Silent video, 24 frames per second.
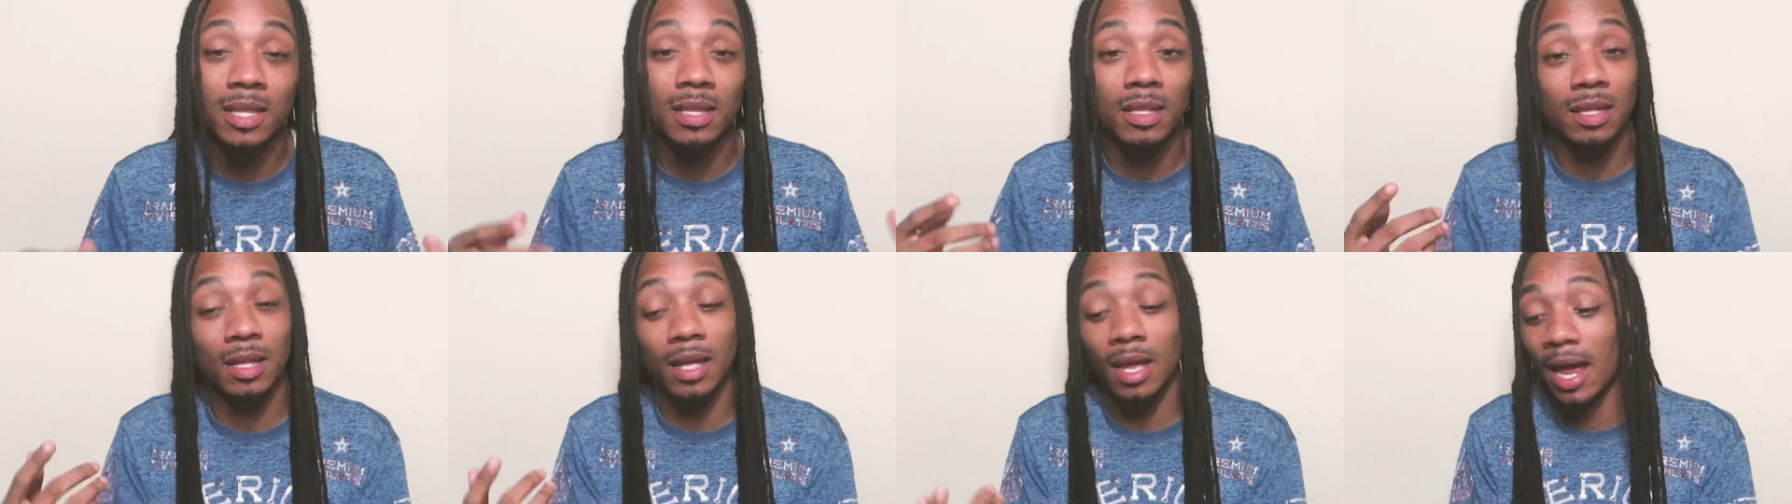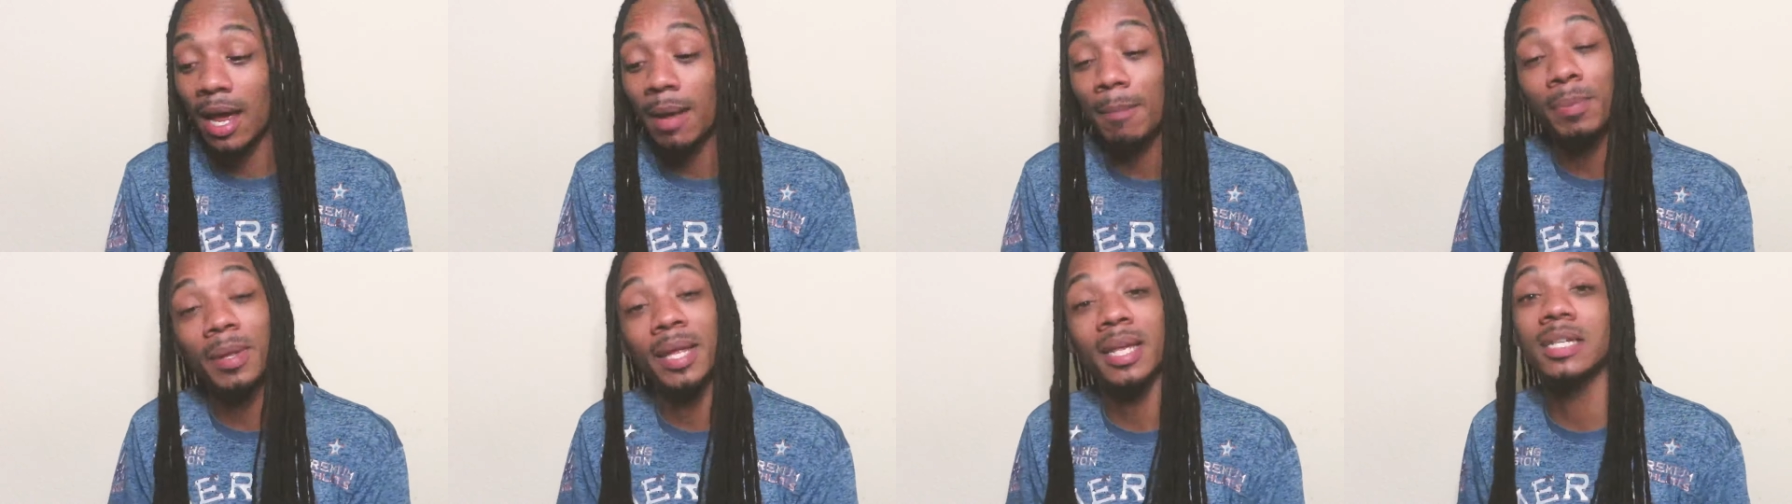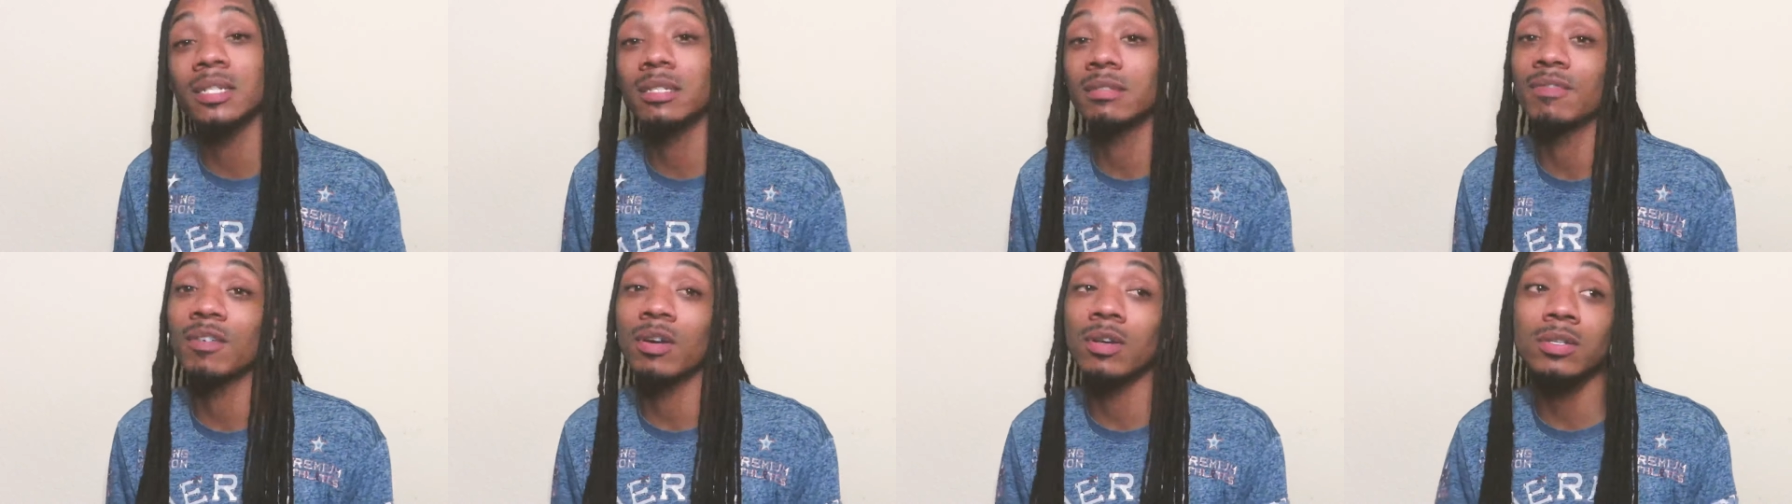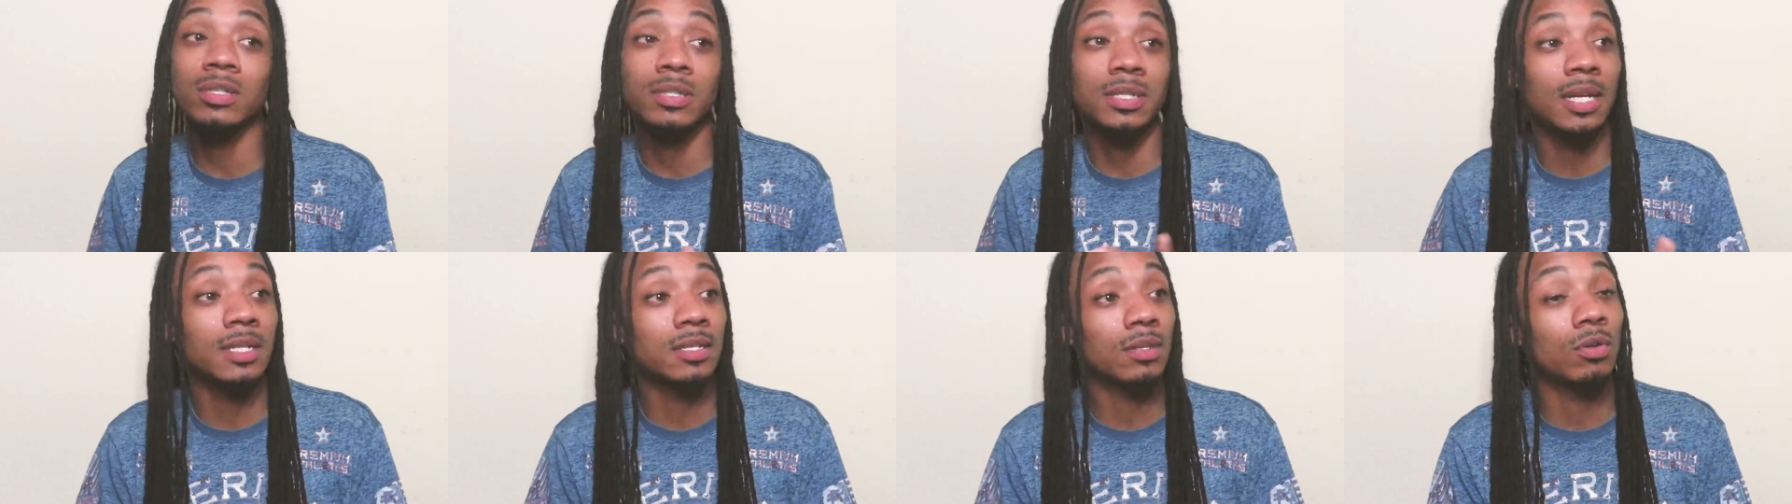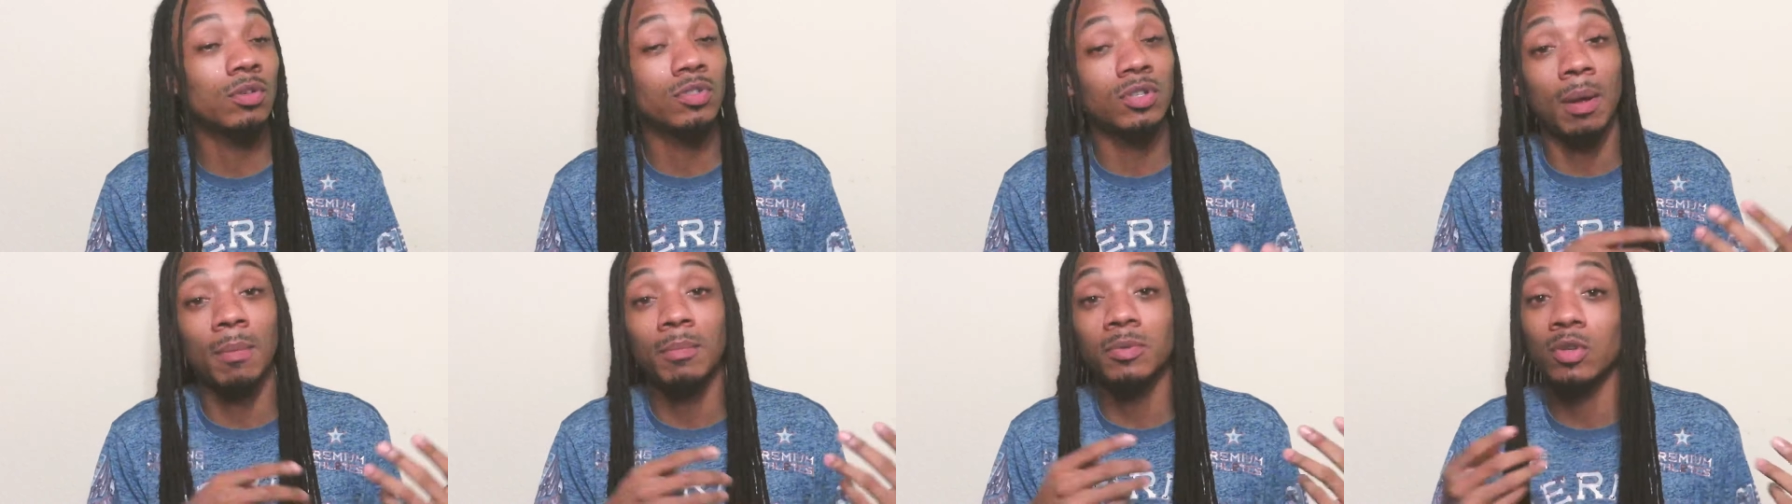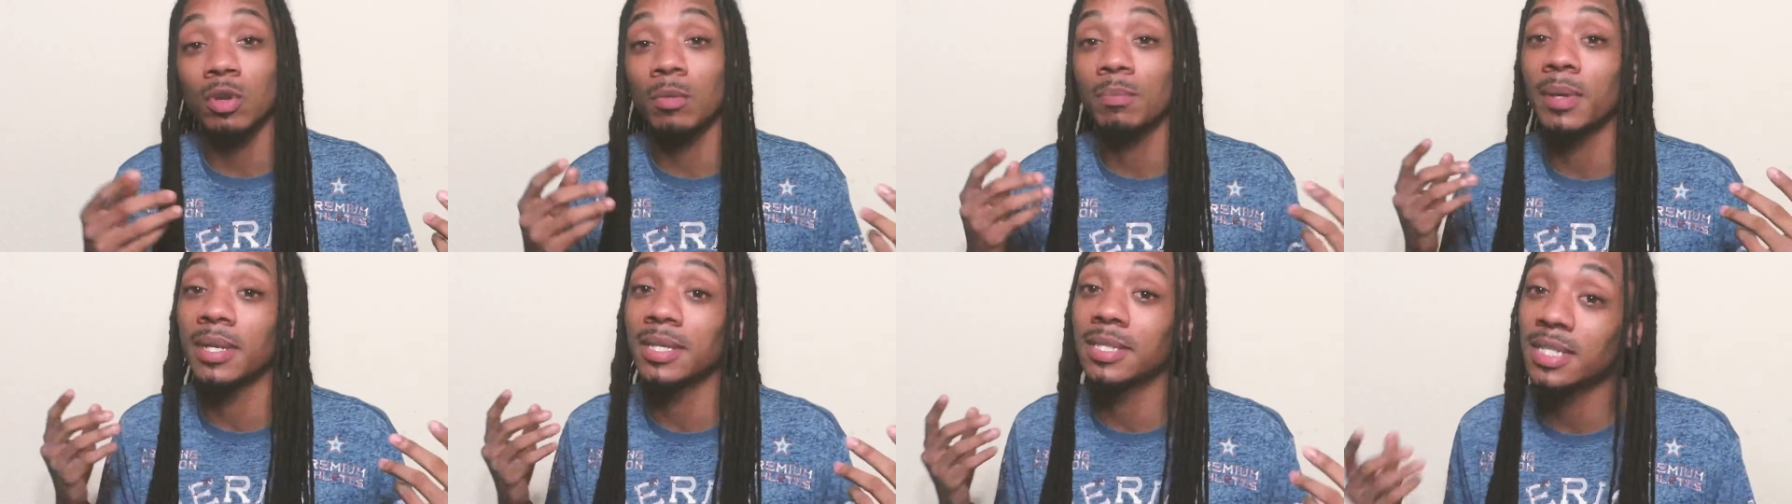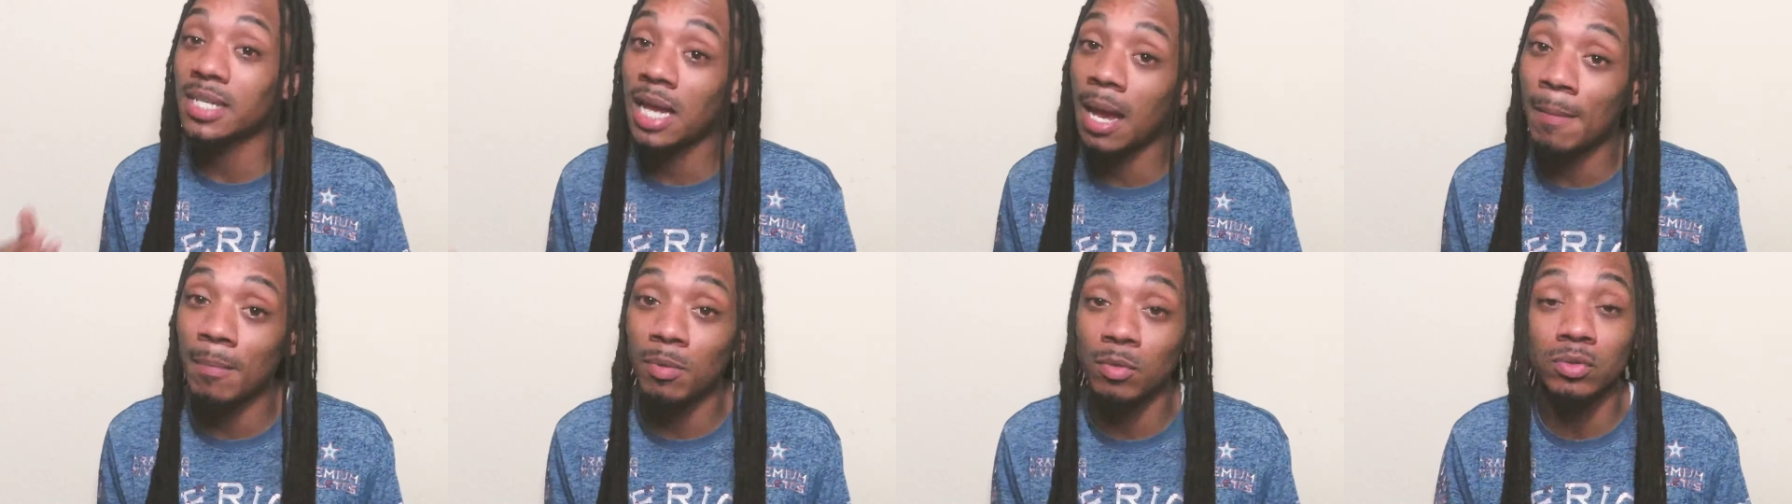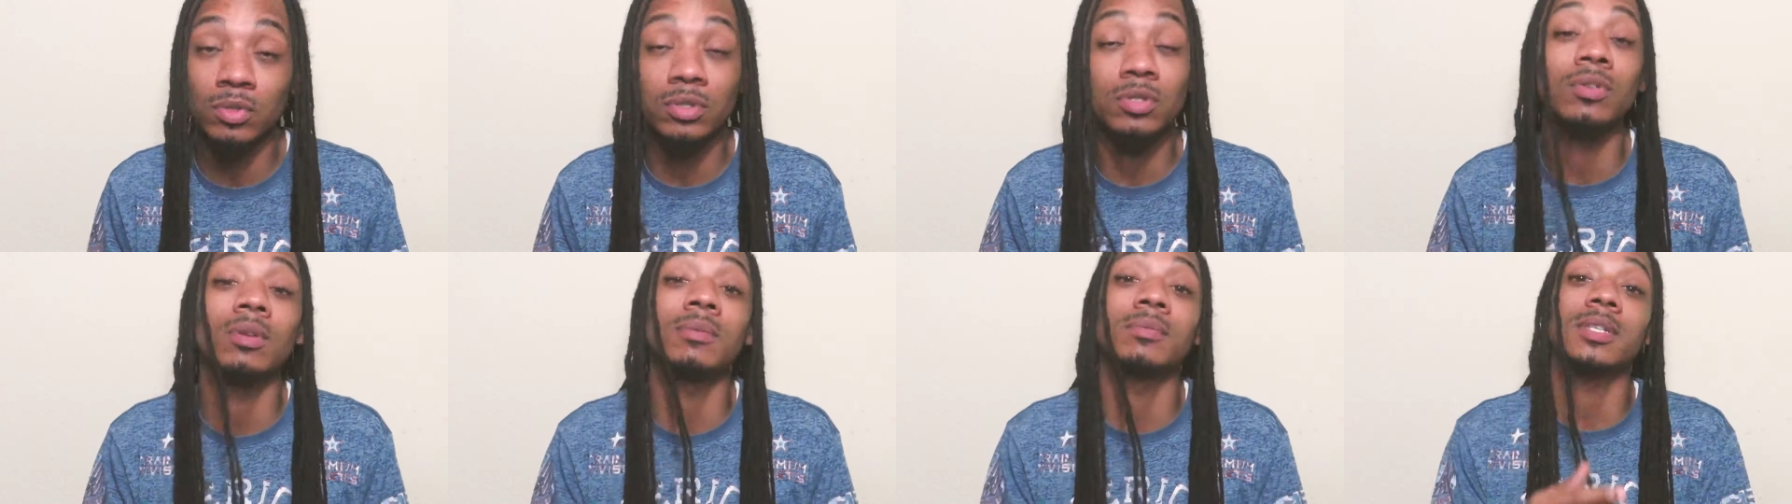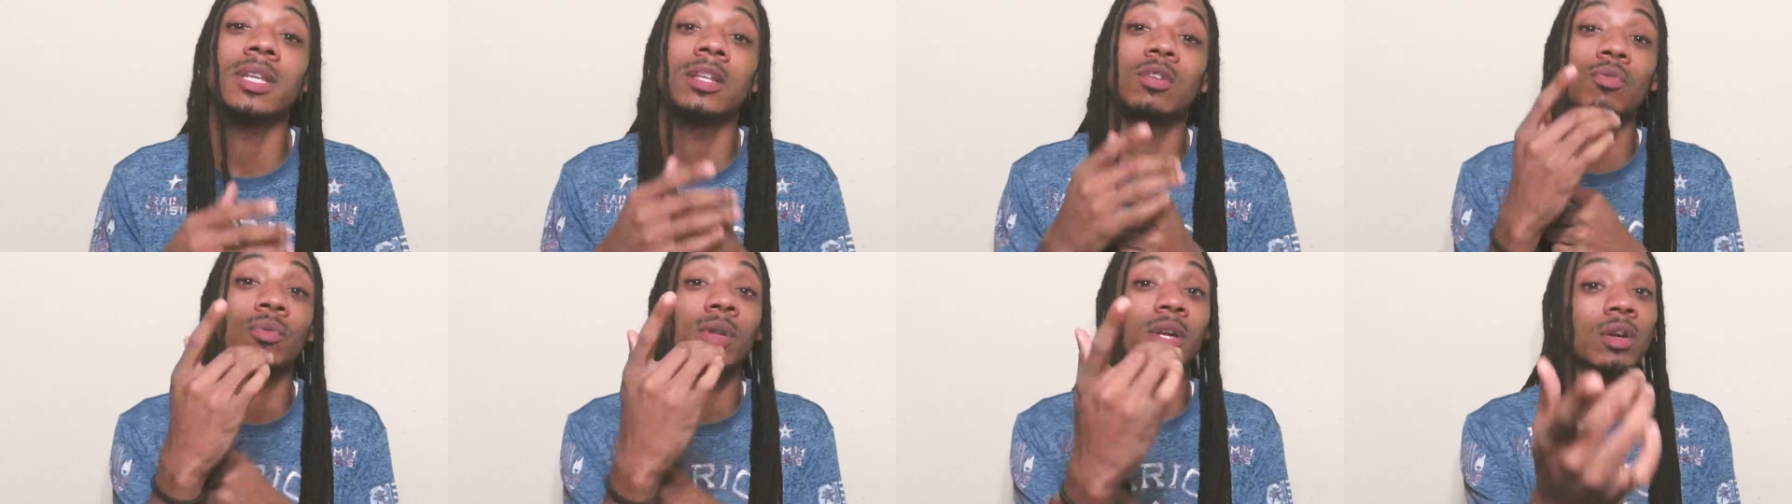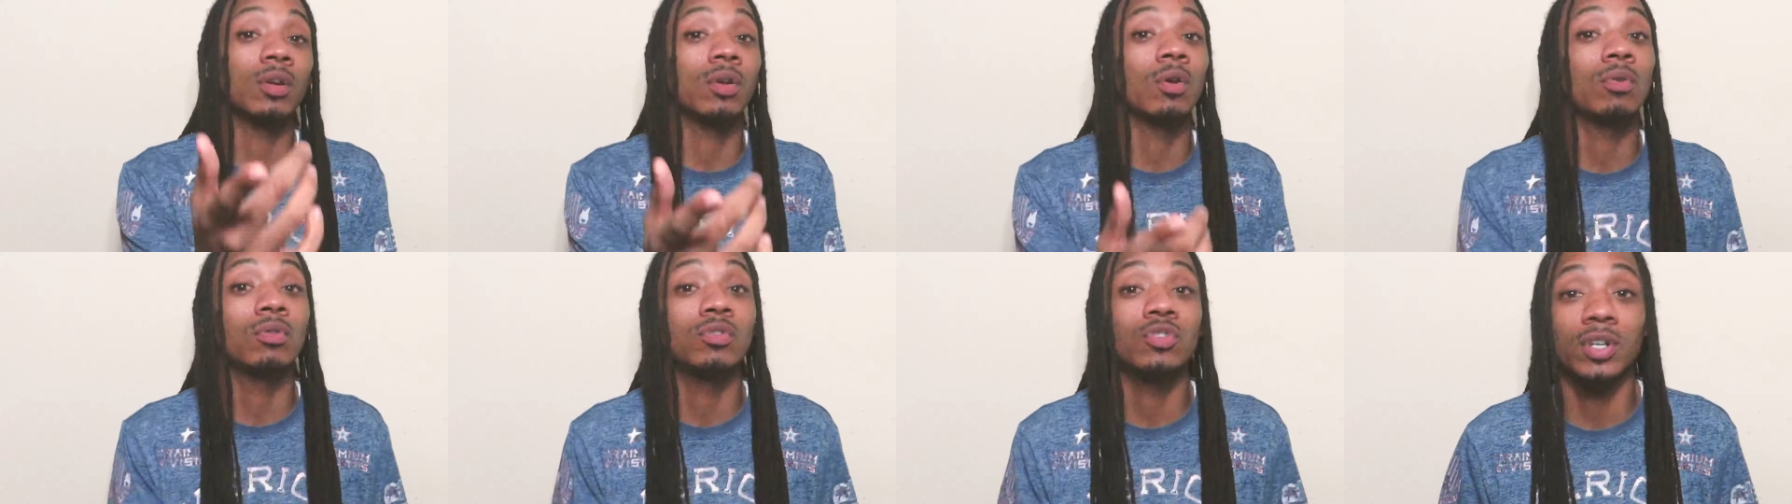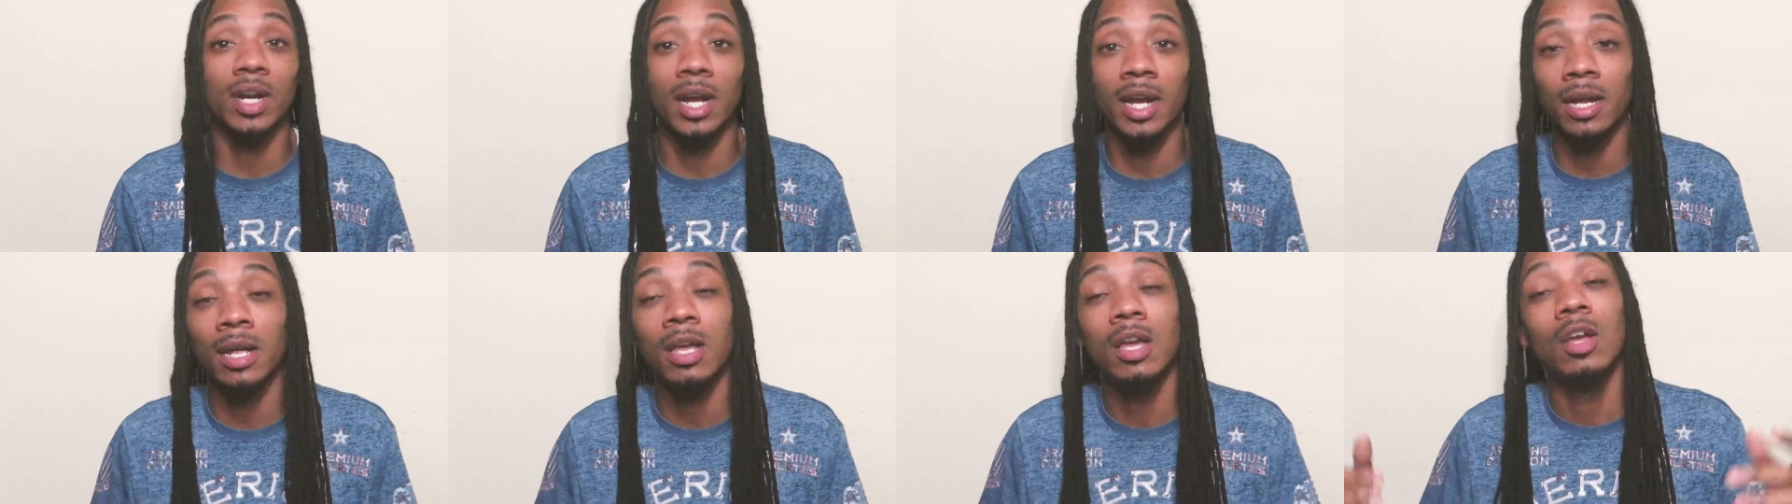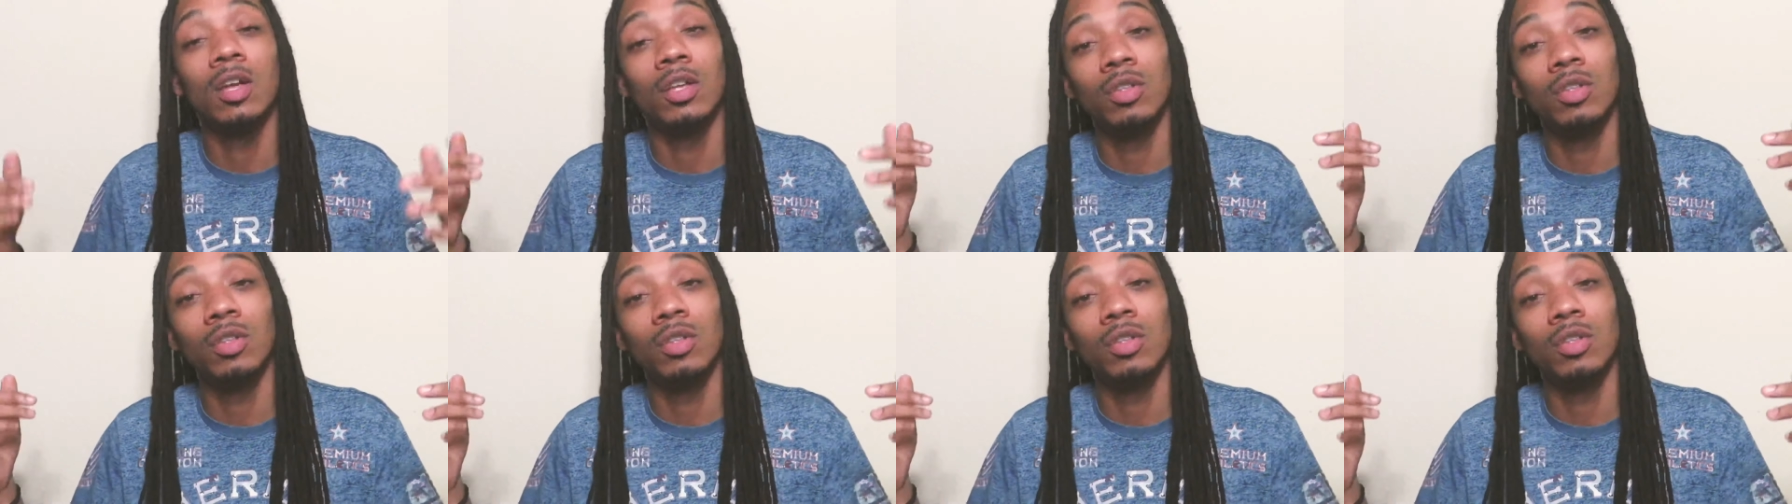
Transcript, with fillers: Yeah, I ain't play his verse because I told you I'm just gonna play samples. You know what I'm saying? You wanna hear the whole track?